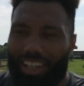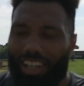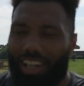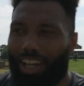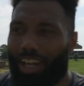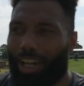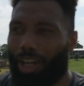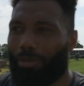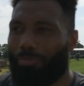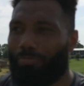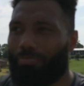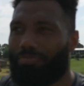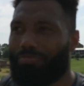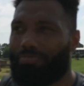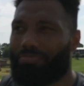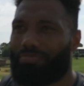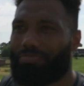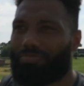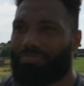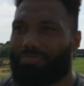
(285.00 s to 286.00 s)

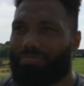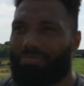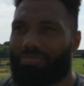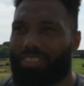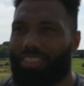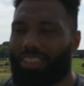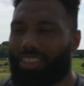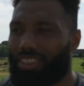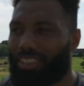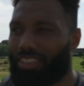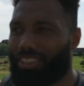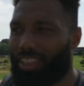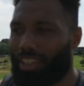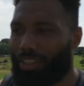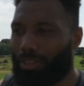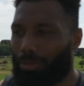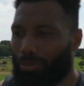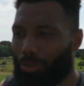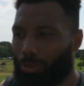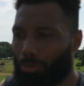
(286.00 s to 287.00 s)

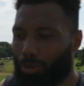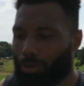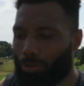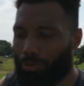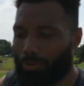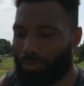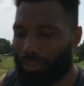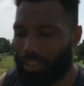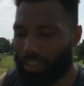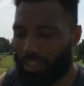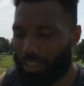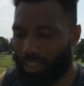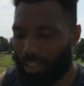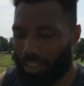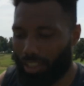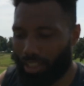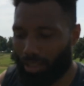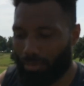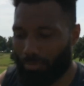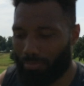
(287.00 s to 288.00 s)
no small feat,
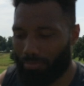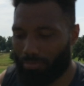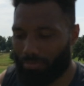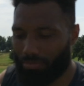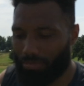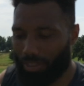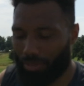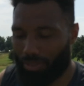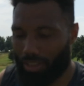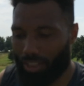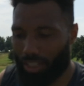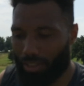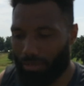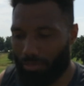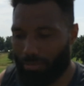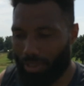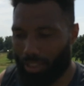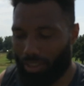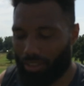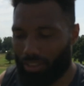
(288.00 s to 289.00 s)
if that
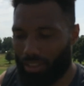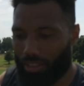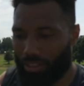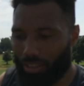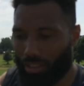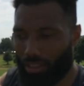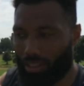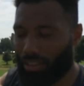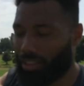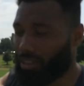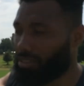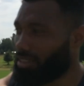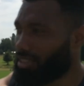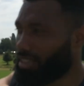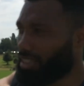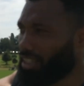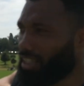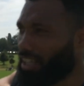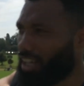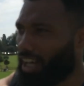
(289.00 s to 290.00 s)
even makes sense, I
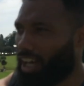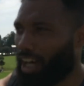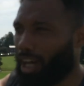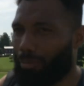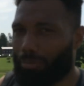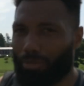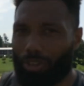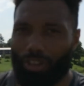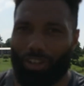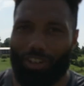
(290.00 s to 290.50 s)
don't know.